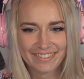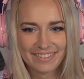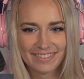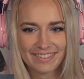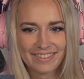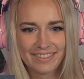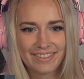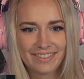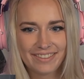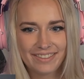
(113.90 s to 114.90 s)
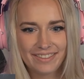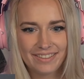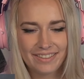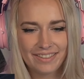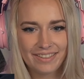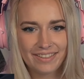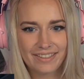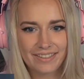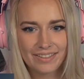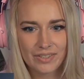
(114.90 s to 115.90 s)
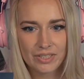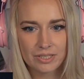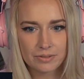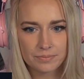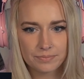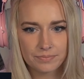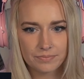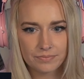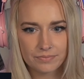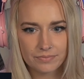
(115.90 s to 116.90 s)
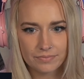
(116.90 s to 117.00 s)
(no one is talking)